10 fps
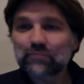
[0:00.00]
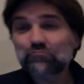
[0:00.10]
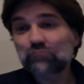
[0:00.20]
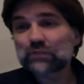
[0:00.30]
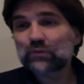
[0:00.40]

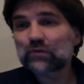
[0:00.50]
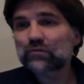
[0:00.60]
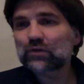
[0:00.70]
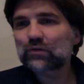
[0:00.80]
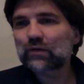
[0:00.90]
Works
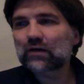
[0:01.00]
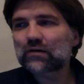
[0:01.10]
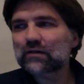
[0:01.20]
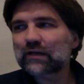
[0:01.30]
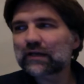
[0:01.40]
perfectly well,
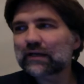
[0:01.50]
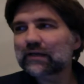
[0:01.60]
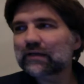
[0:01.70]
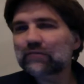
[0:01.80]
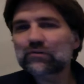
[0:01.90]
and
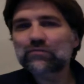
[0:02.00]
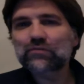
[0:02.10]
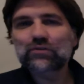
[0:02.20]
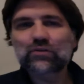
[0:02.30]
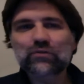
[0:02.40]
every few
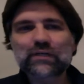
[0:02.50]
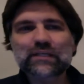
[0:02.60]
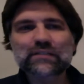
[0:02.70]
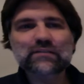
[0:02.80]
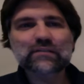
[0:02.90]

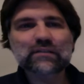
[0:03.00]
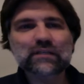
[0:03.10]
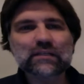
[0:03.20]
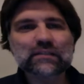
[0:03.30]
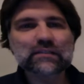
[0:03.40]
degrees
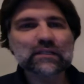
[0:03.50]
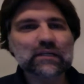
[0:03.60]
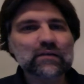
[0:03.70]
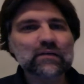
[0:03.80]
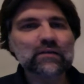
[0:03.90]
that
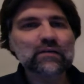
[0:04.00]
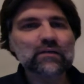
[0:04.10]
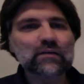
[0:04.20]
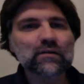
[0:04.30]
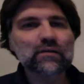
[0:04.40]

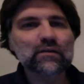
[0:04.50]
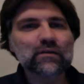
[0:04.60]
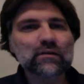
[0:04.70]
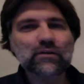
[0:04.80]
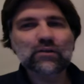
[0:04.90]

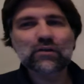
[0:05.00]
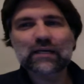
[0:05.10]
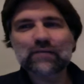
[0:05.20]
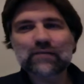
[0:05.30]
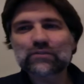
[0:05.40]
you don't
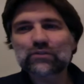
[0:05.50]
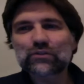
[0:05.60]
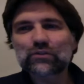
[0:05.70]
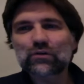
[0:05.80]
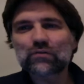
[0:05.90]
have to
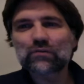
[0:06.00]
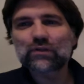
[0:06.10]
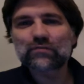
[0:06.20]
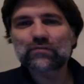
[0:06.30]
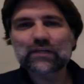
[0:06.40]
endure with your
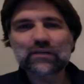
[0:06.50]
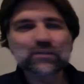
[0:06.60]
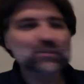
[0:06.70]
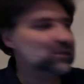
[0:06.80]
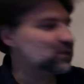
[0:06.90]
fingers
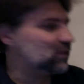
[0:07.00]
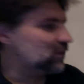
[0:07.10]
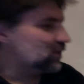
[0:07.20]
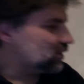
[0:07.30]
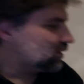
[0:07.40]

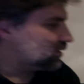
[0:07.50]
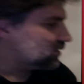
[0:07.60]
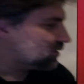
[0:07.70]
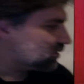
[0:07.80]
is